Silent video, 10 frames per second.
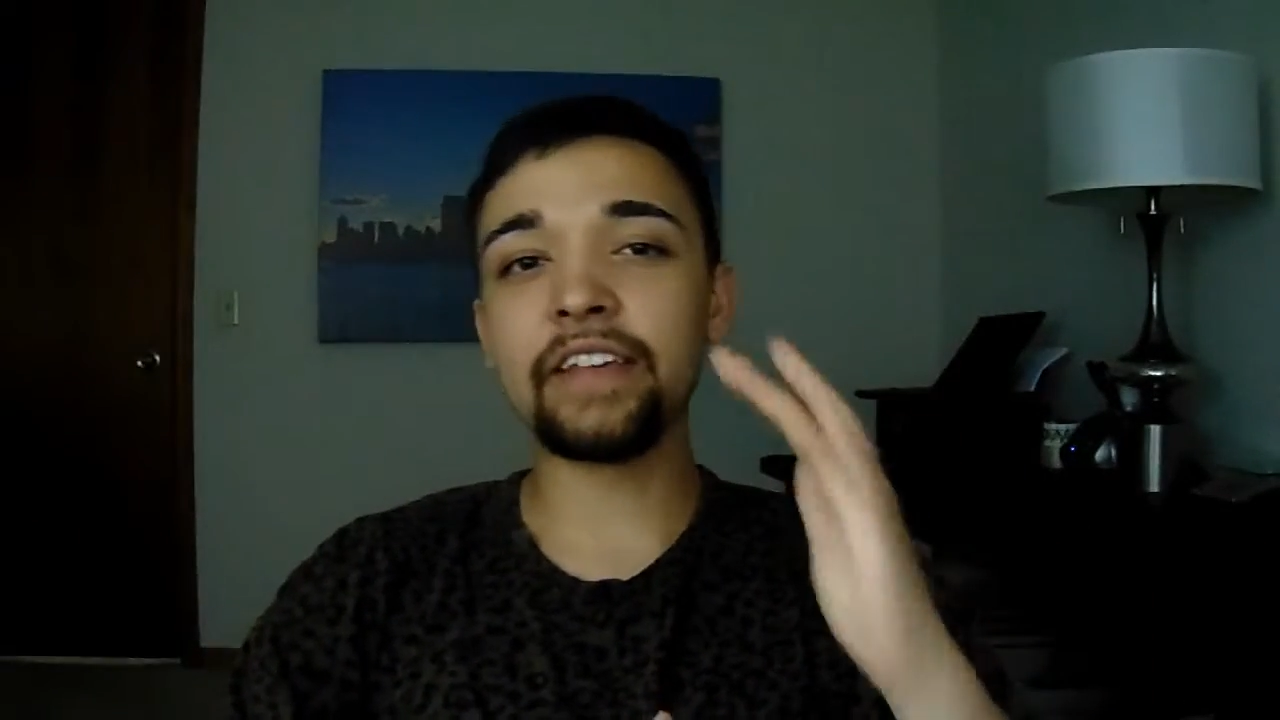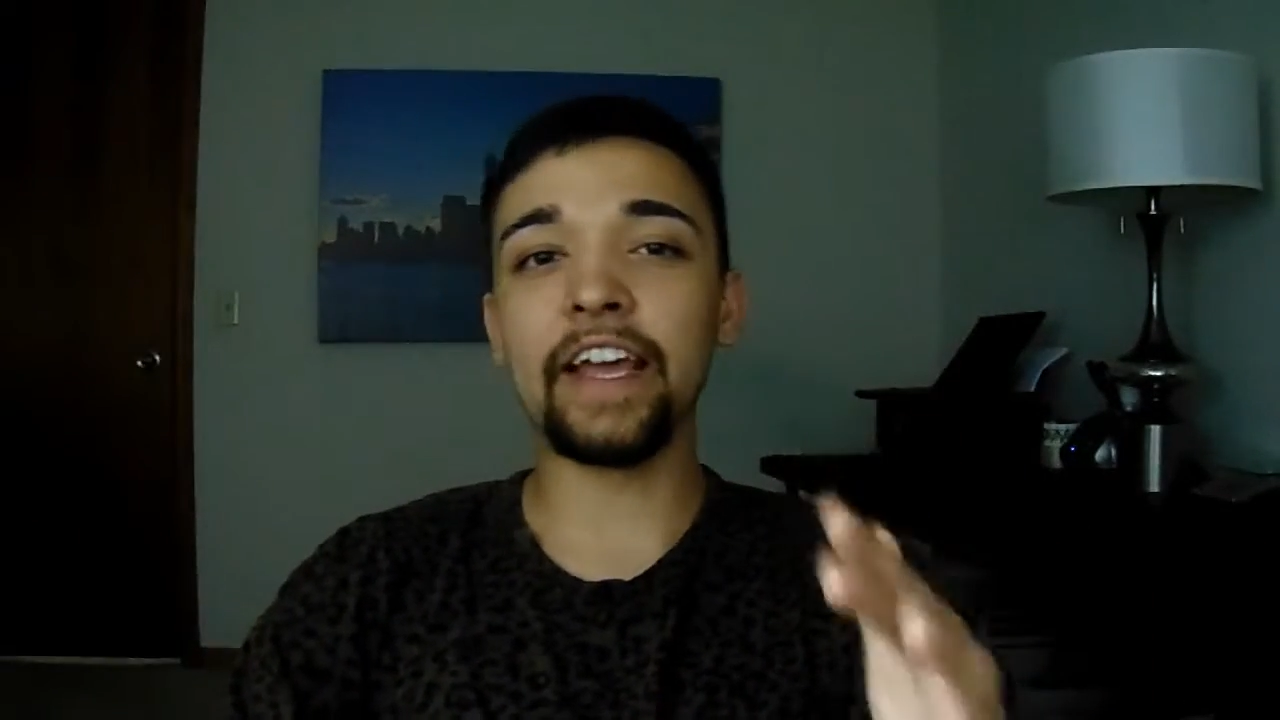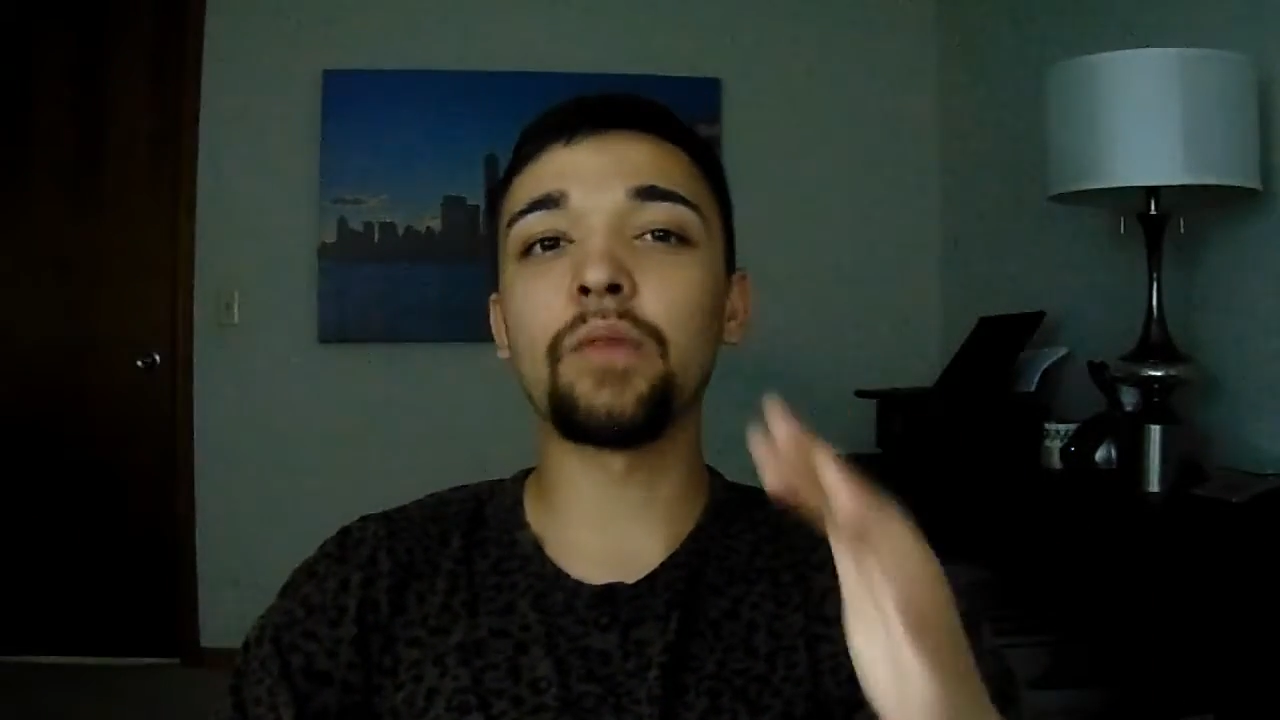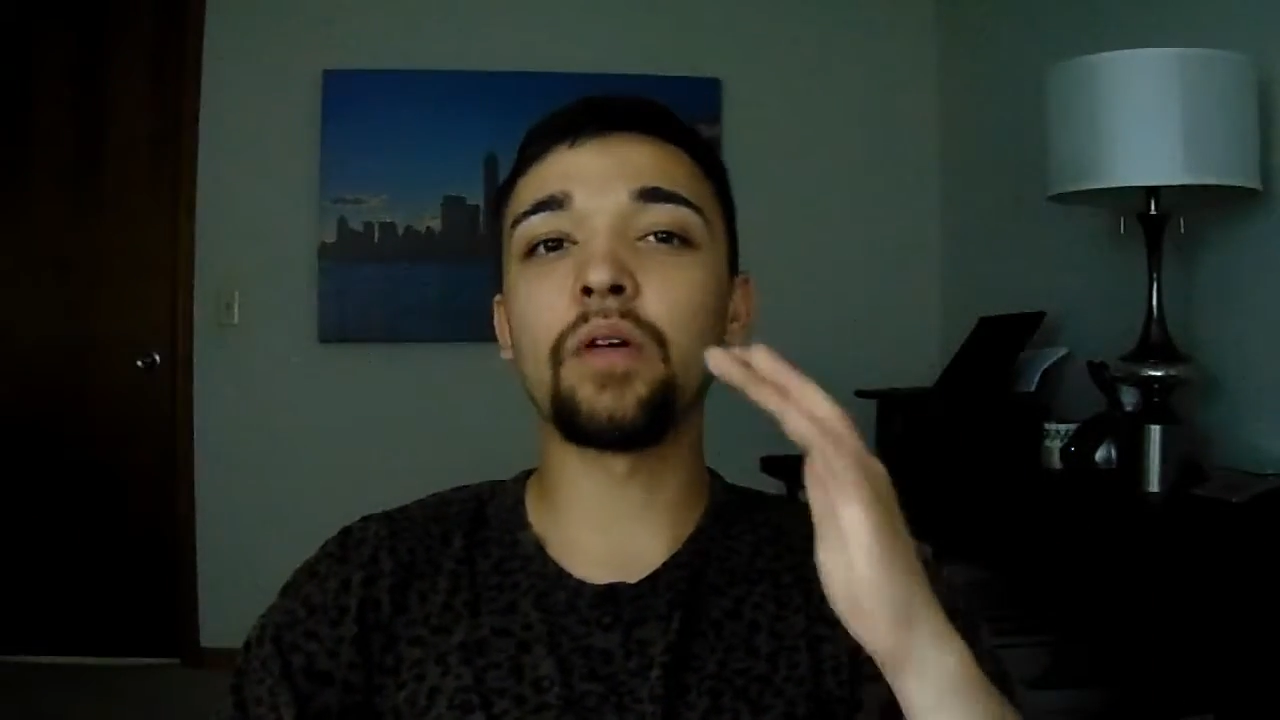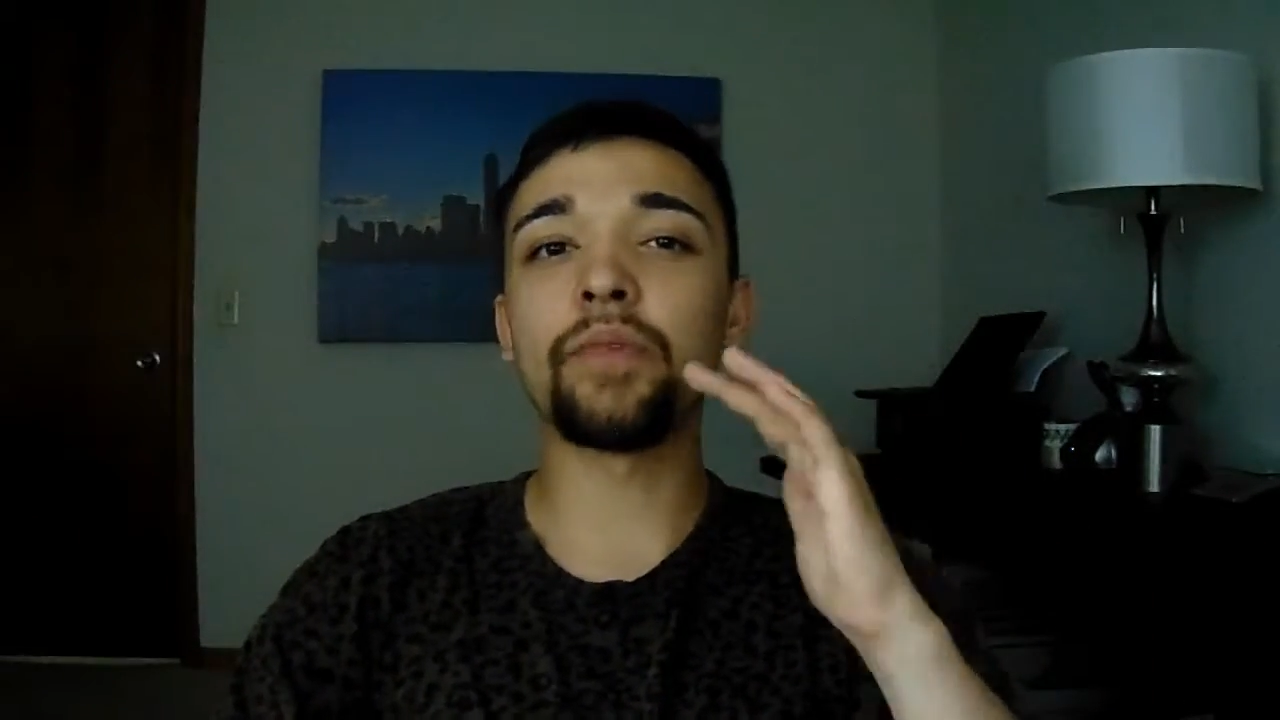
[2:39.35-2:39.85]

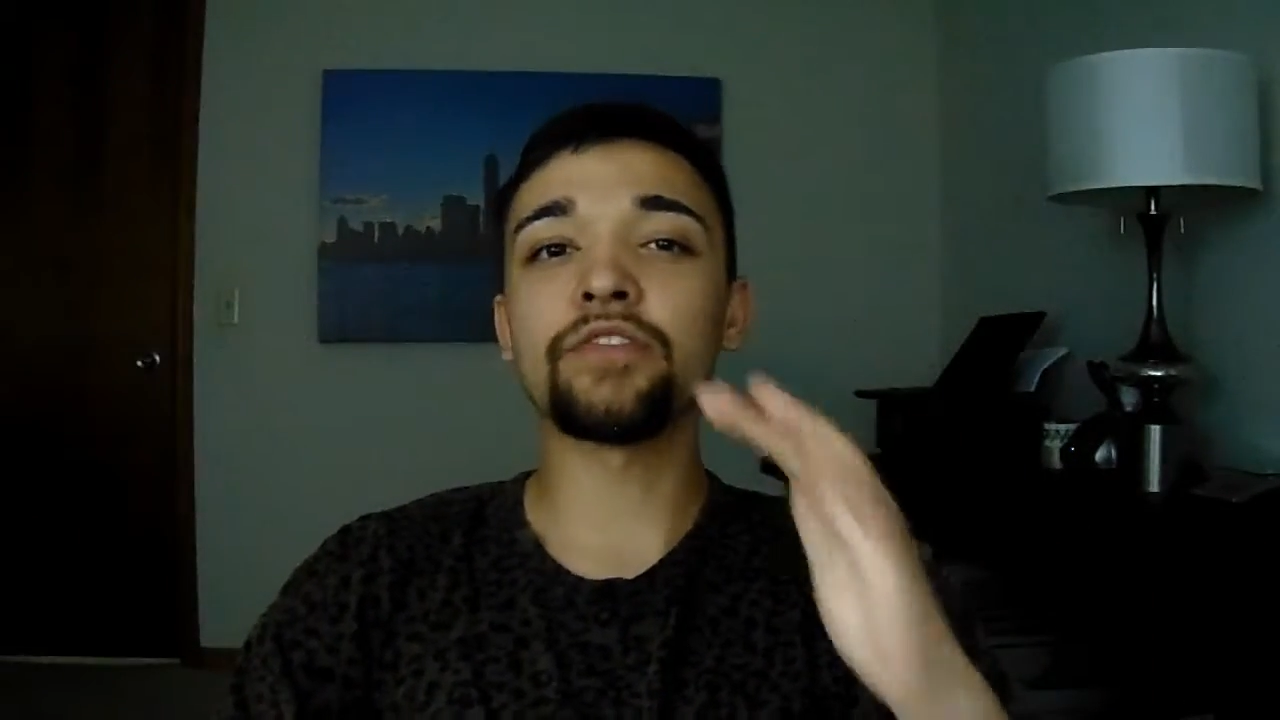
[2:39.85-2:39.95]
scalable